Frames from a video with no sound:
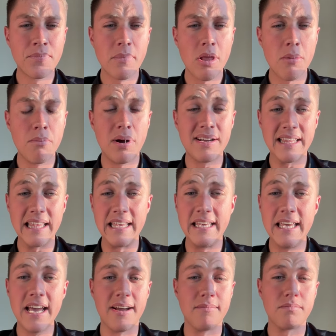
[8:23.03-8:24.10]
But
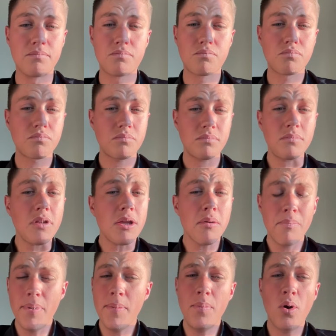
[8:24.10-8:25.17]
yeah,
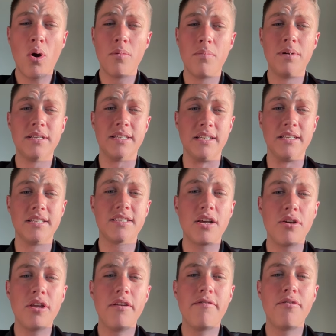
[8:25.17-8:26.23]
people are busy.
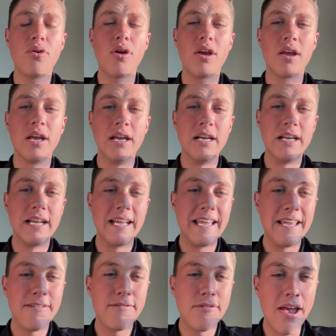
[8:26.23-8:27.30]
So if you
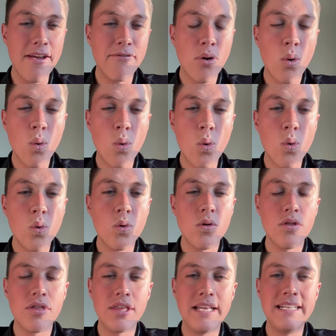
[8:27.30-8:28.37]
have all
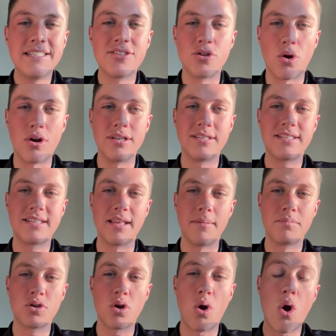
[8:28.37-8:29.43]
these 9
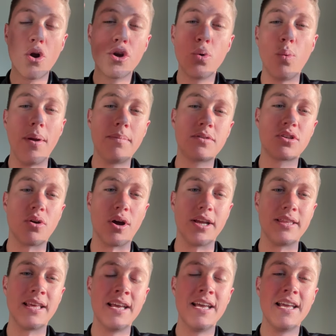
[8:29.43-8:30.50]
steps on your website,
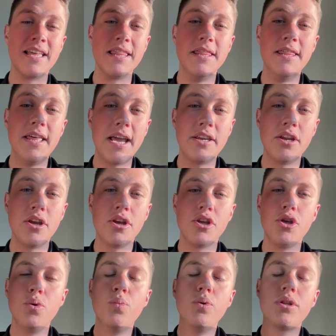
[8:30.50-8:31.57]
then
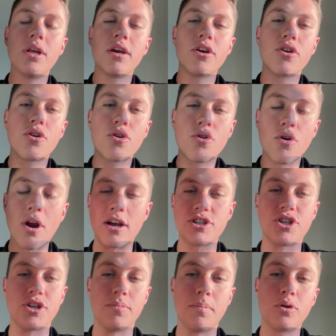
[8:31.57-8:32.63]
you would
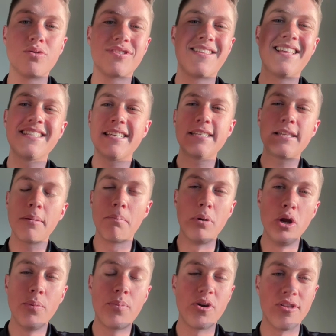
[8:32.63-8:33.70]
crush it, because this is the
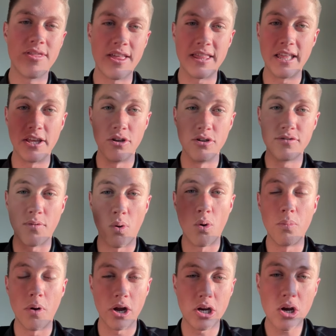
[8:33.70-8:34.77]
blueprint that I use for all
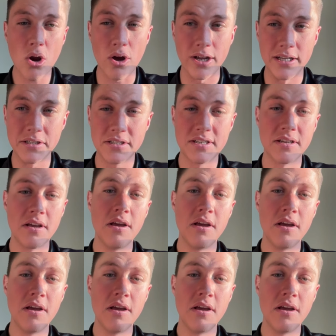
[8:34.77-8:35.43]
my clients.